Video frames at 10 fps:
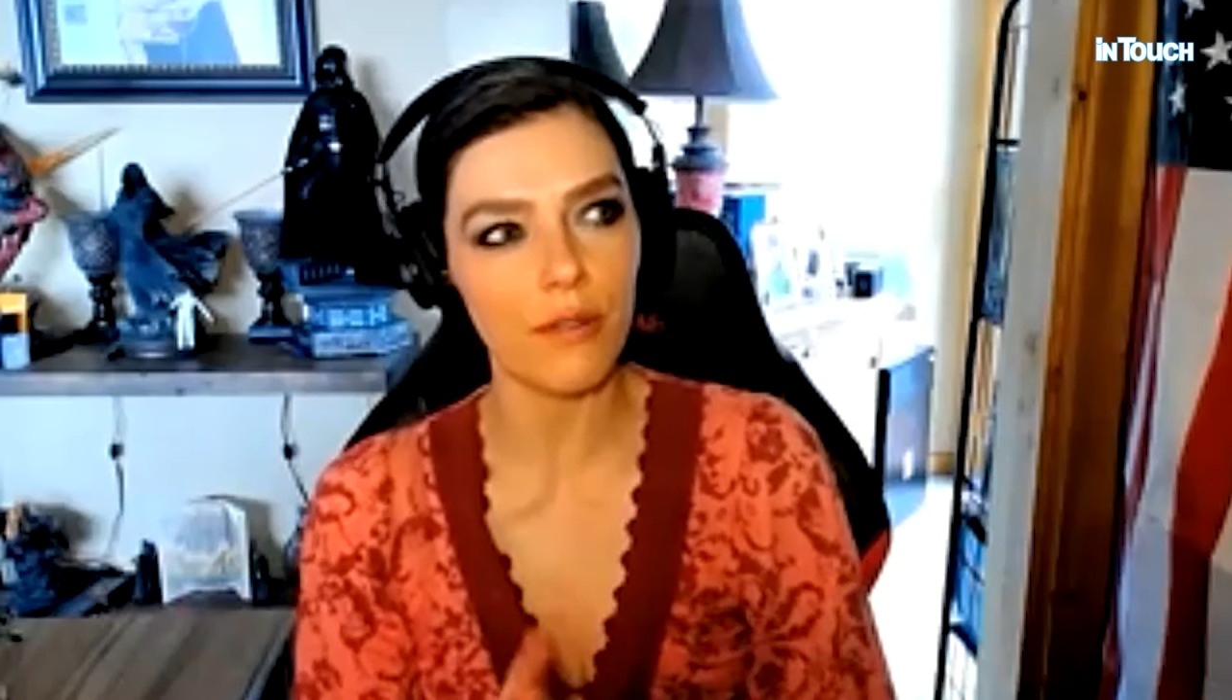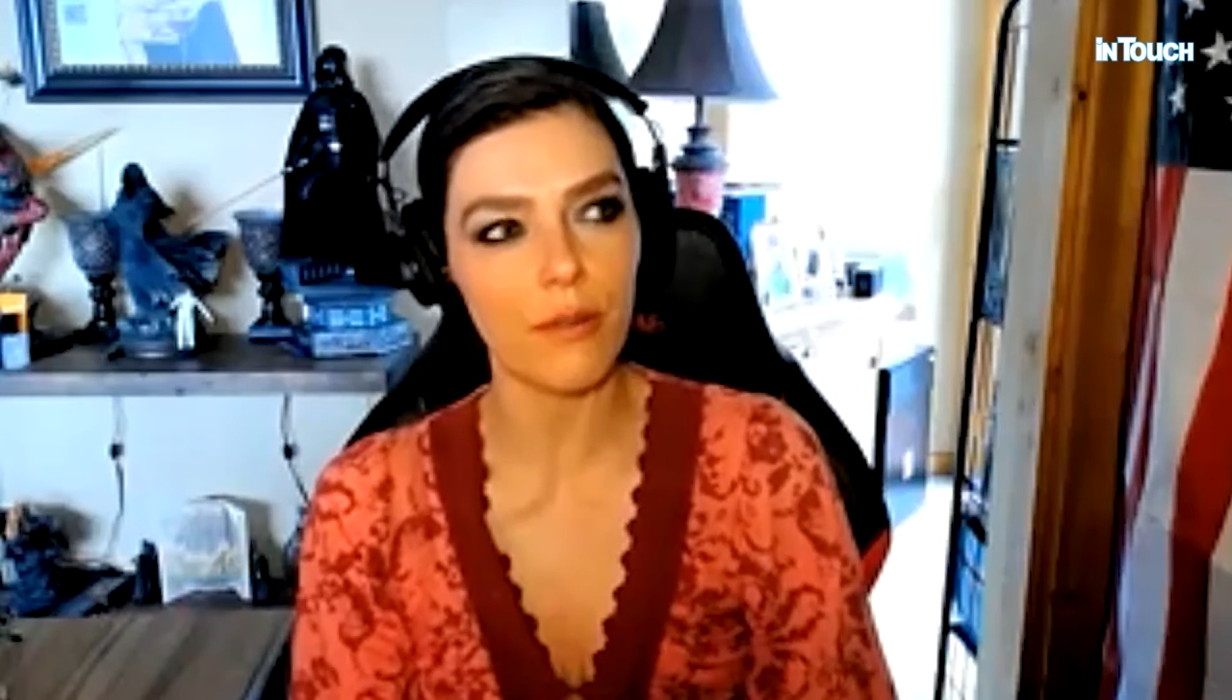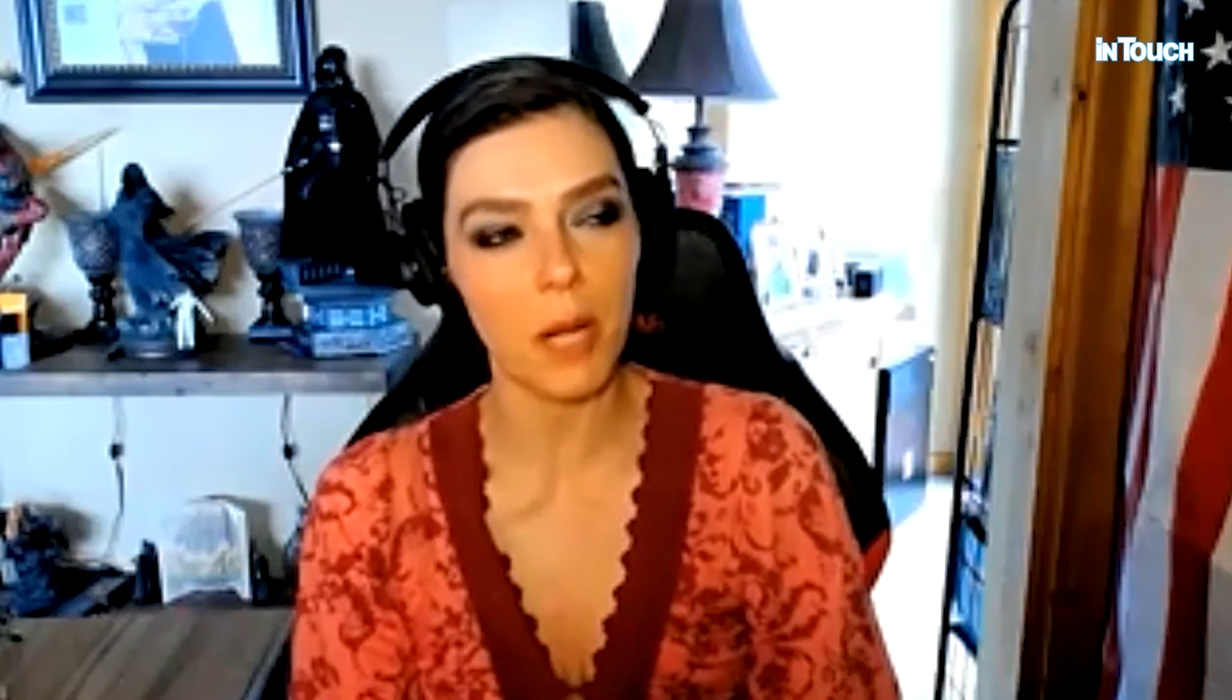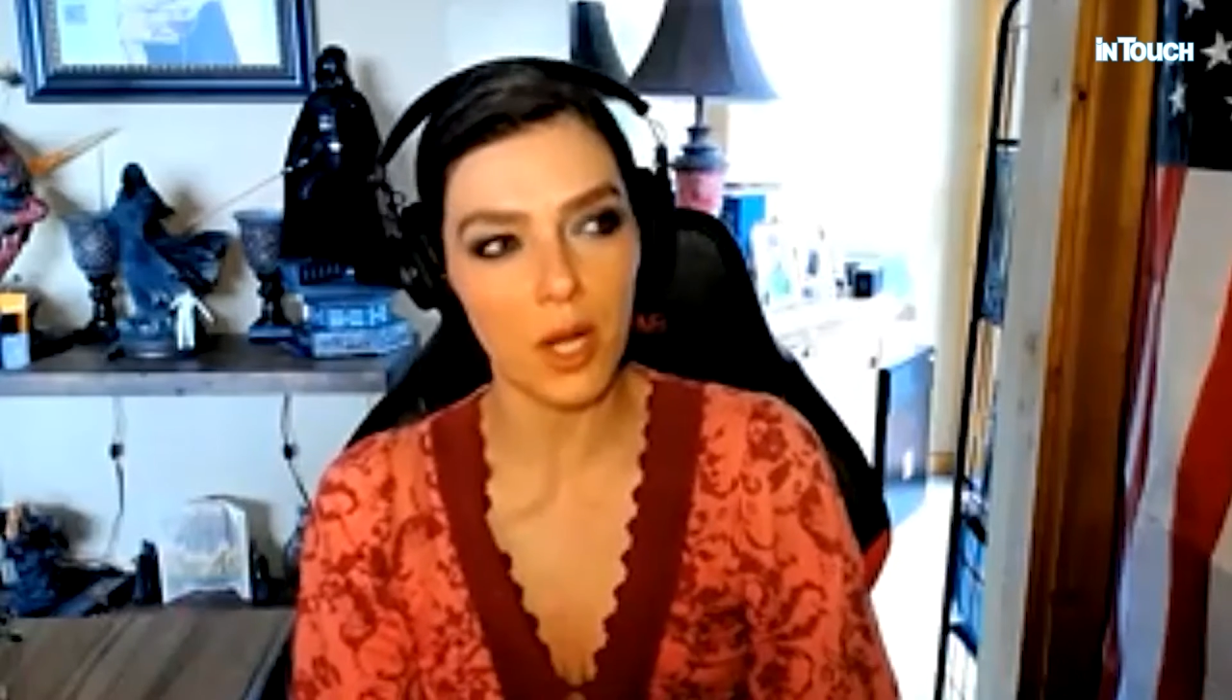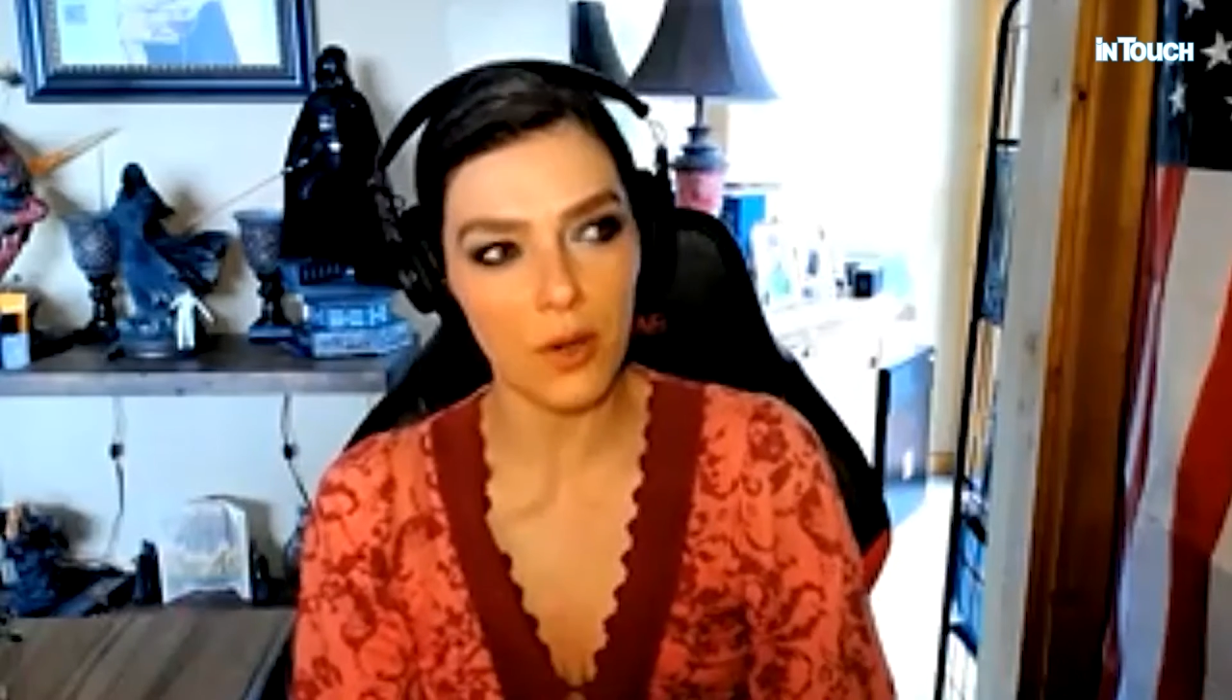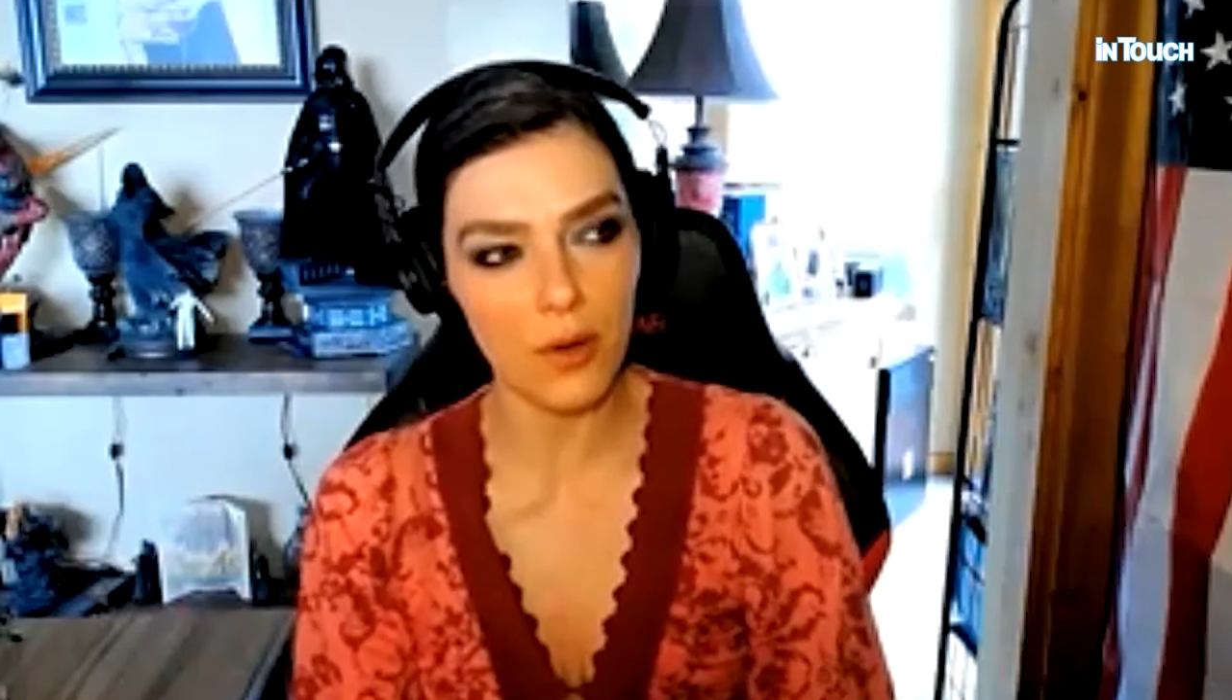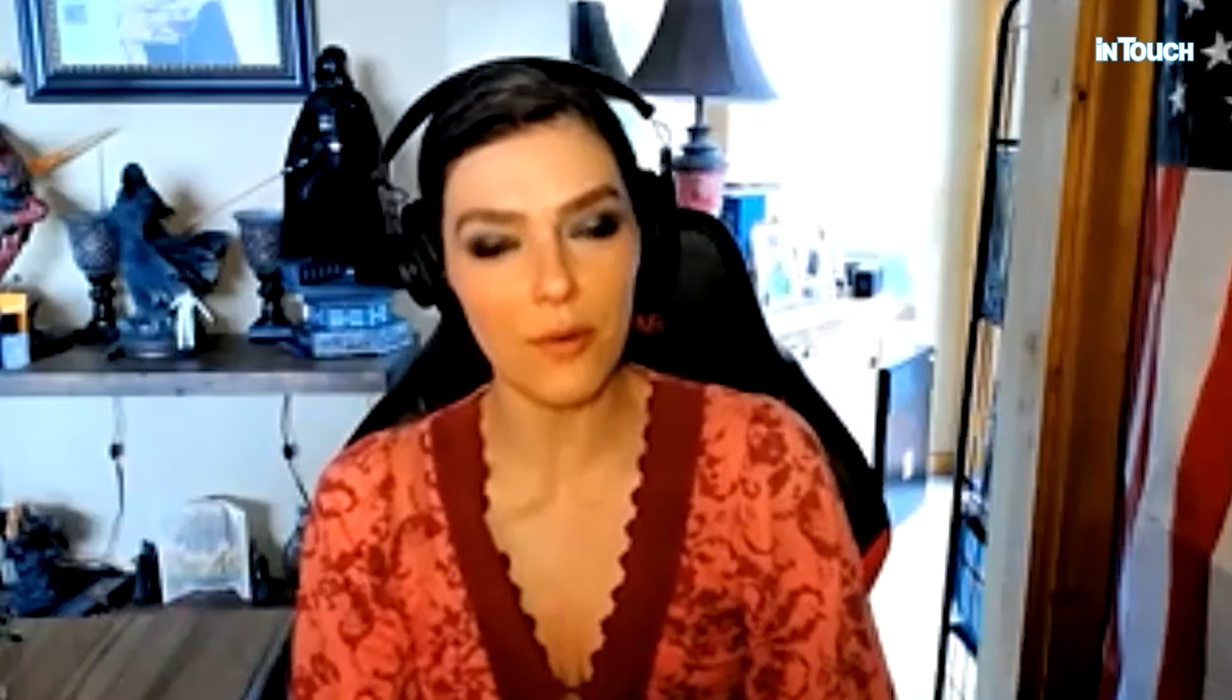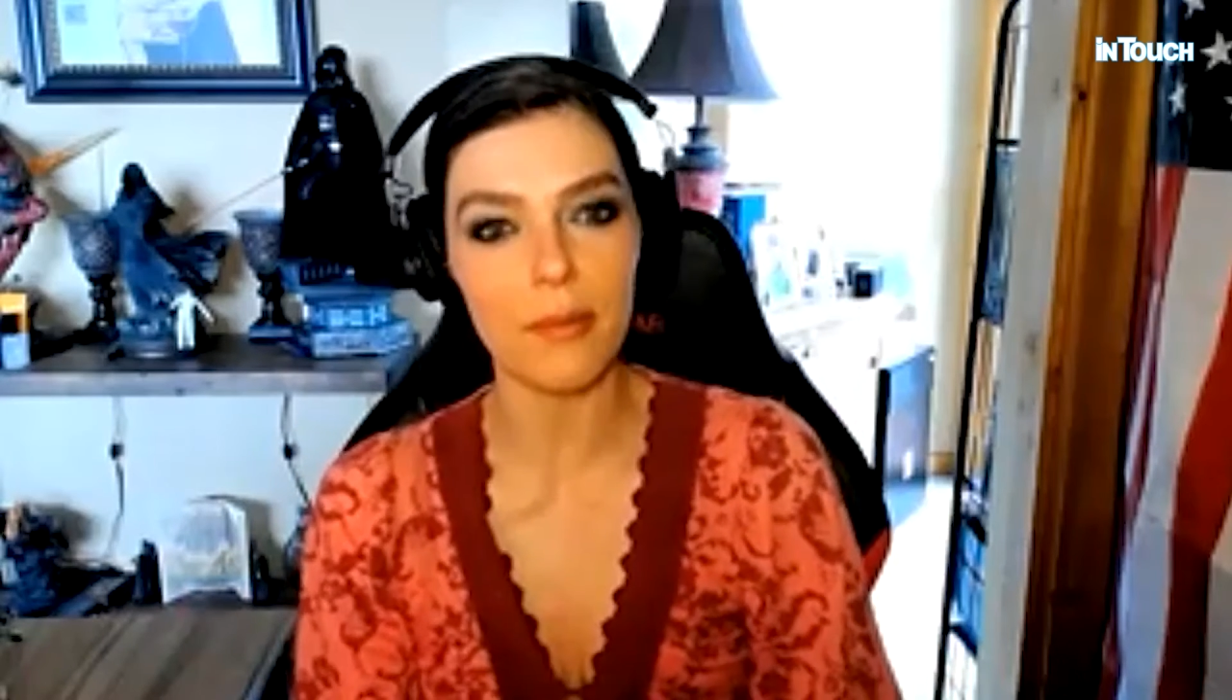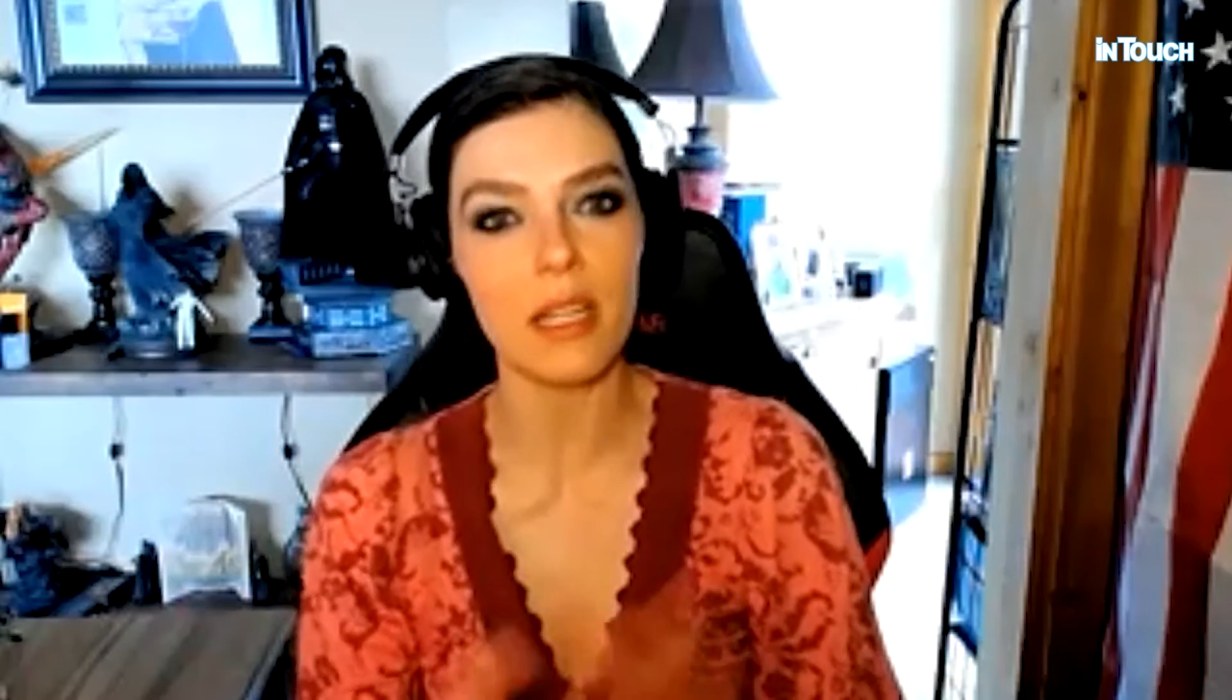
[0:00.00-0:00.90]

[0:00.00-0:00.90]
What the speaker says: from home?